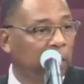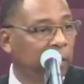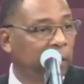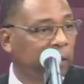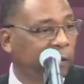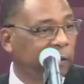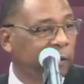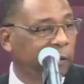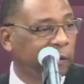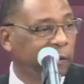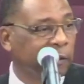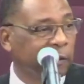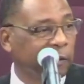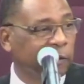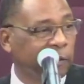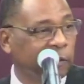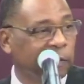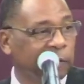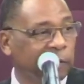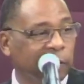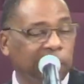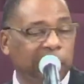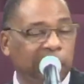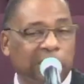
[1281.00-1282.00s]

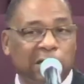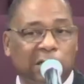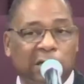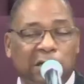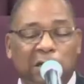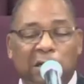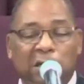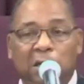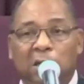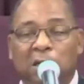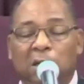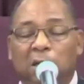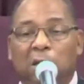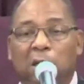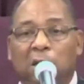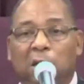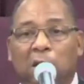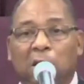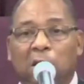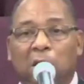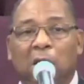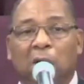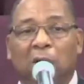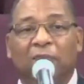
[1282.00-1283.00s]
end
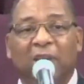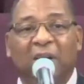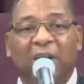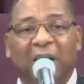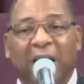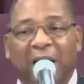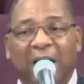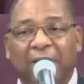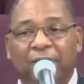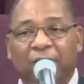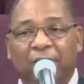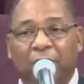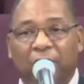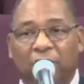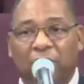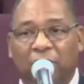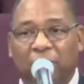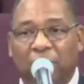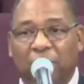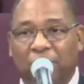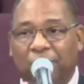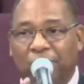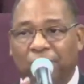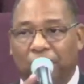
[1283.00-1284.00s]
of the life of
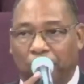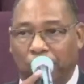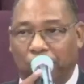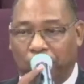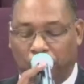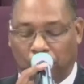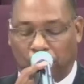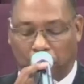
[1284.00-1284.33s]
Jesus.